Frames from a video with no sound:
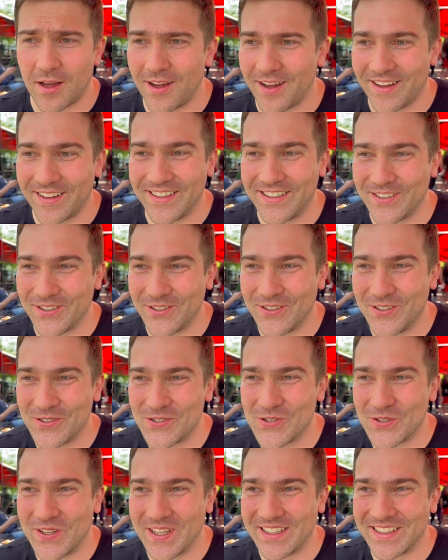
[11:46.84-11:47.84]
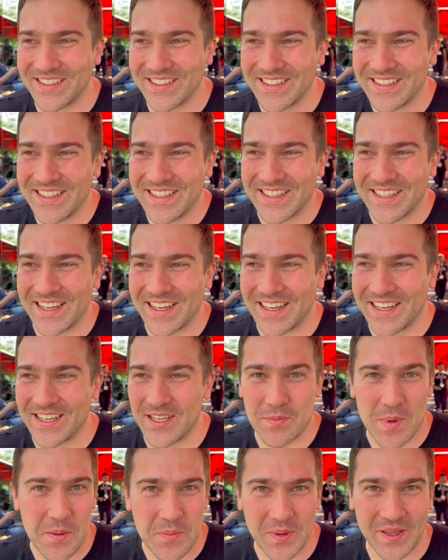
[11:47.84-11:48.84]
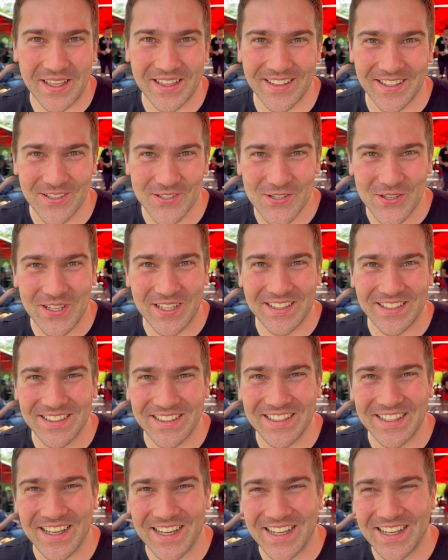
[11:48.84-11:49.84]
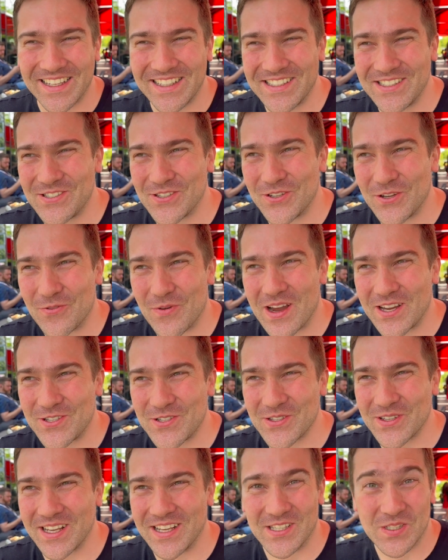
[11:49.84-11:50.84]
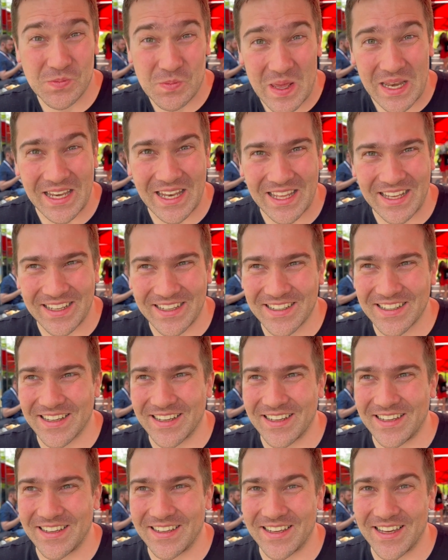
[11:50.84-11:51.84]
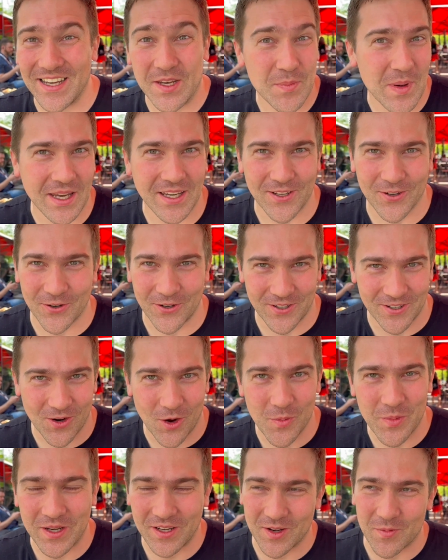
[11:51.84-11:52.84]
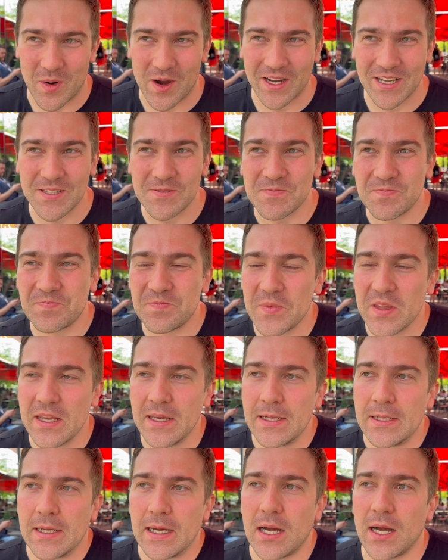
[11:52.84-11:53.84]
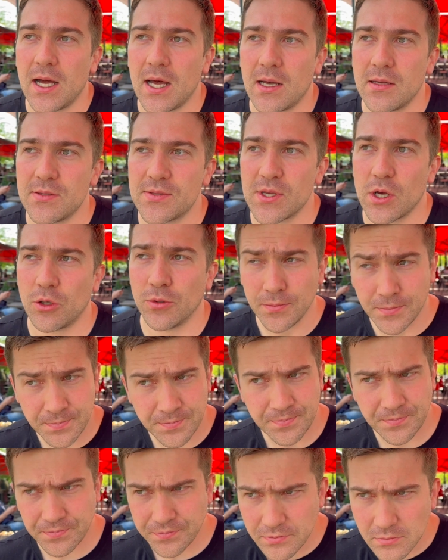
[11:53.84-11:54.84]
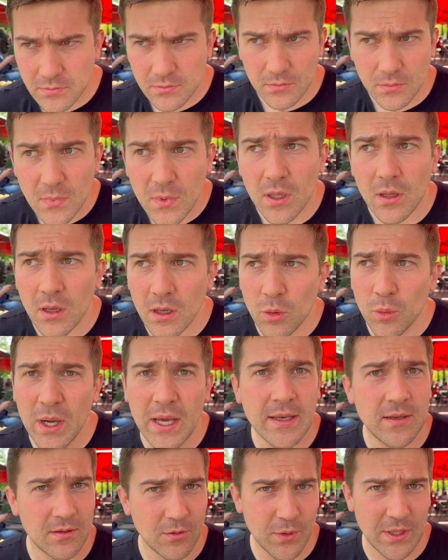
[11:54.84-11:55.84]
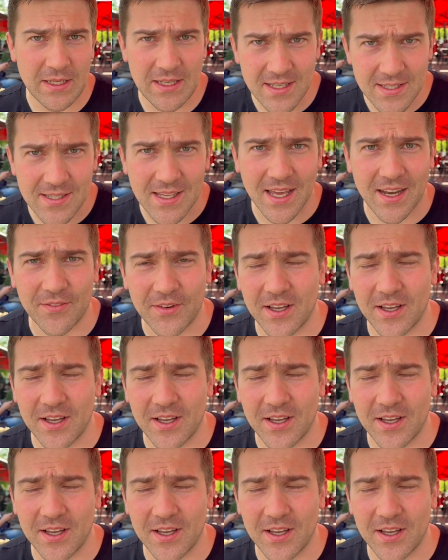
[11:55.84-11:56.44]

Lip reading: you shouldn't, in my opinion, you shouldn't rush spending any money or opening the market. So when this kind of